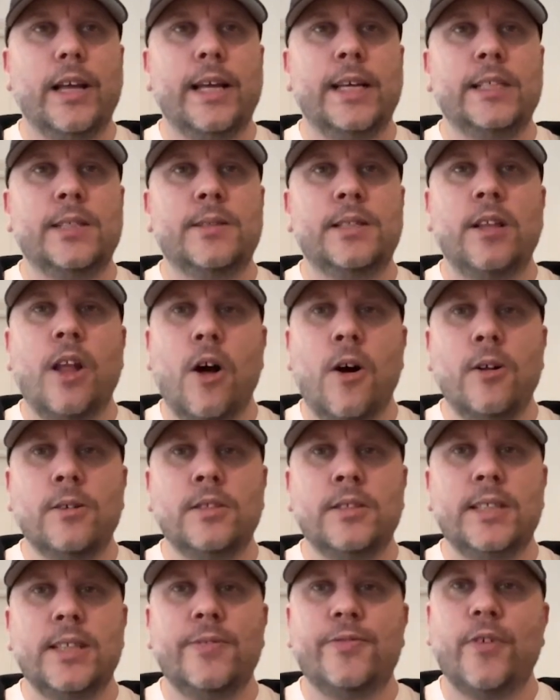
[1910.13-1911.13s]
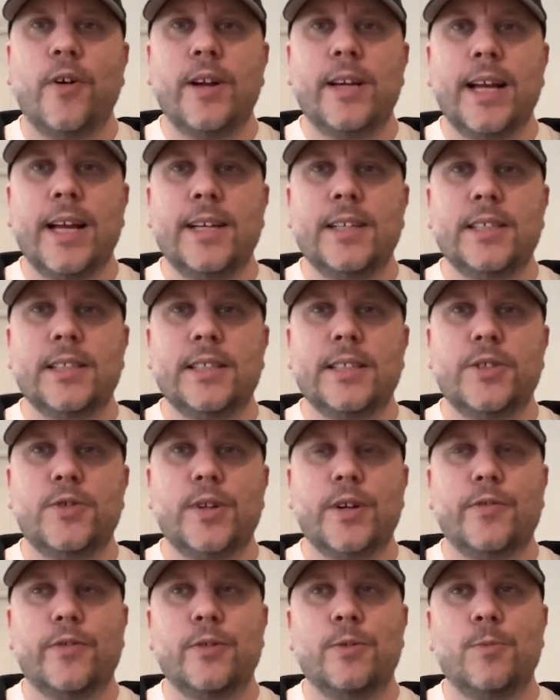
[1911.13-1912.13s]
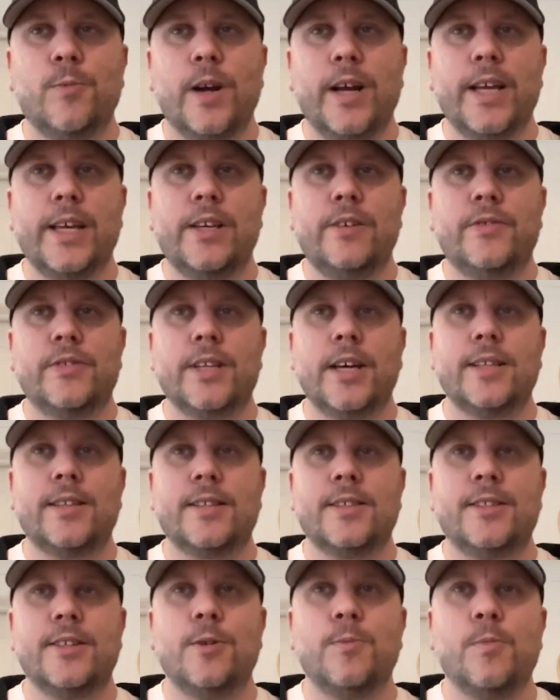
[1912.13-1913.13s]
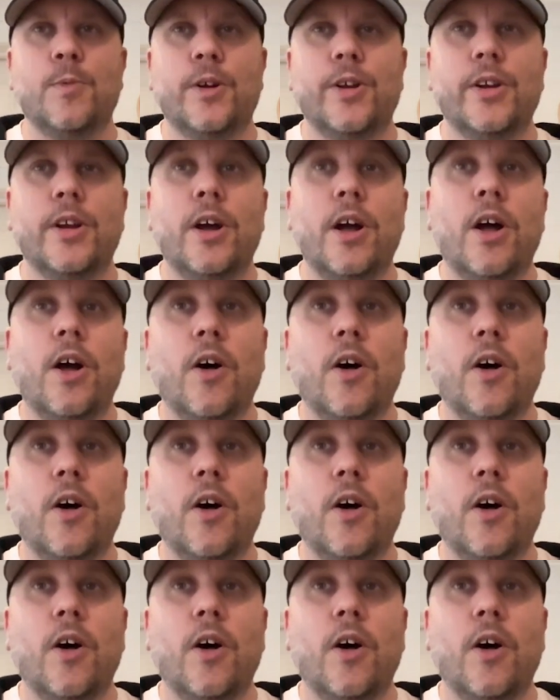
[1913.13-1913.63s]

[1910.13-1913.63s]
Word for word: is largely financially driven, where you've said to someone,